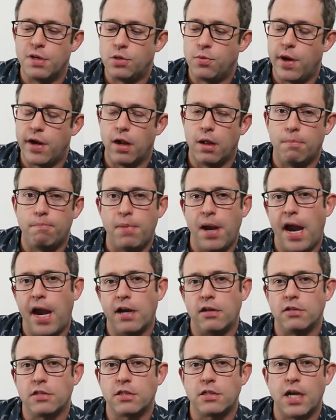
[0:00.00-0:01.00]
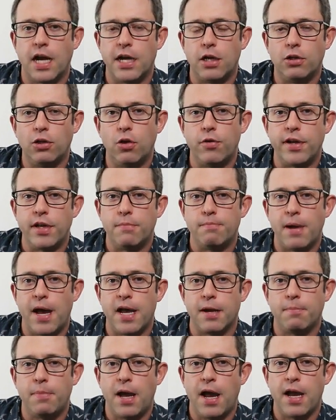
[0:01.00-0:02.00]
between a panel style loading
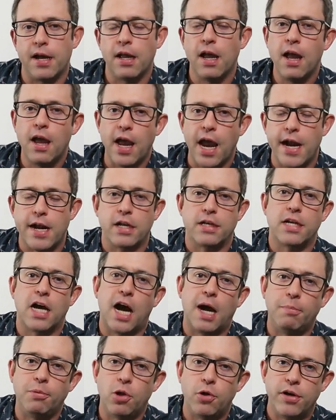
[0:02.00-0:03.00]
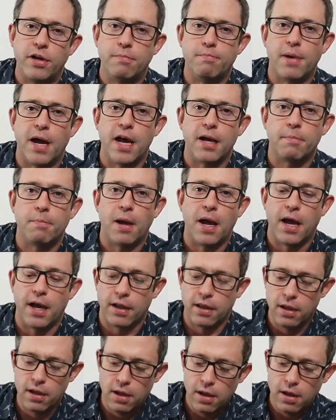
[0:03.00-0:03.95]
backpack and a top loading backpack.